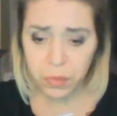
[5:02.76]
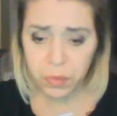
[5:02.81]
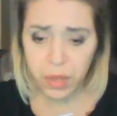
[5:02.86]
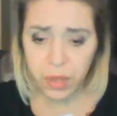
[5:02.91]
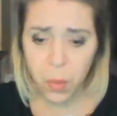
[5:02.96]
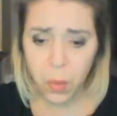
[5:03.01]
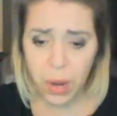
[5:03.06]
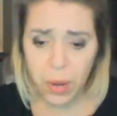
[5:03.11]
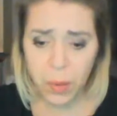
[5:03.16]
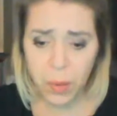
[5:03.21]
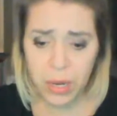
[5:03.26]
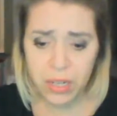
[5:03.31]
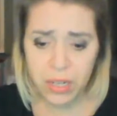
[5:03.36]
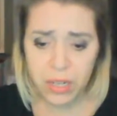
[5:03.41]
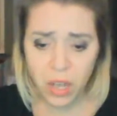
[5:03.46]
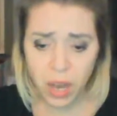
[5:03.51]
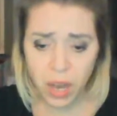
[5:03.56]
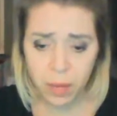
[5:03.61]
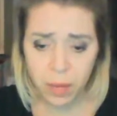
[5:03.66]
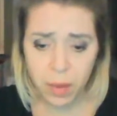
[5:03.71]
What I want
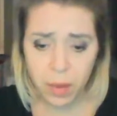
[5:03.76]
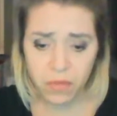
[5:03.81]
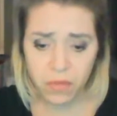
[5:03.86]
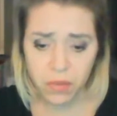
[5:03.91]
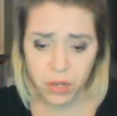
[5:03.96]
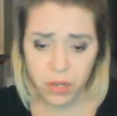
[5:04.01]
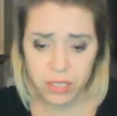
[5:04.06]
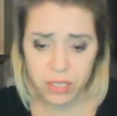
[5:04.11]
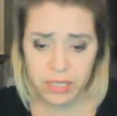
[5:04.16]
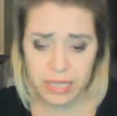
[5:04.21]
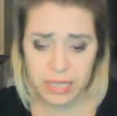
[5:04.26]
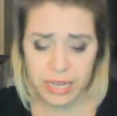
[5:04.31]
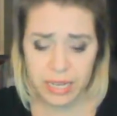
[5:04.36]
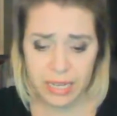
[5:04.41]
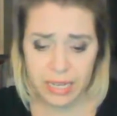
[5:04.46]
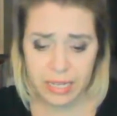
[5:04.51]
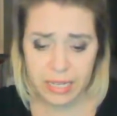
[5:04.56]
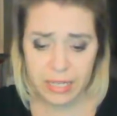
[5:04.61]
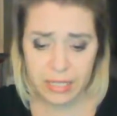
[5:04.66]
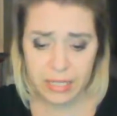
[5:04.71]
to talk about first
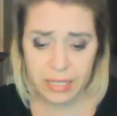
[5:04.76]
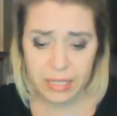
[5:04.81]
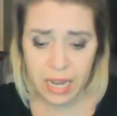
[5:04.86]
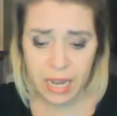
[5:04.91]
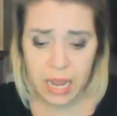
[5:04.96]
is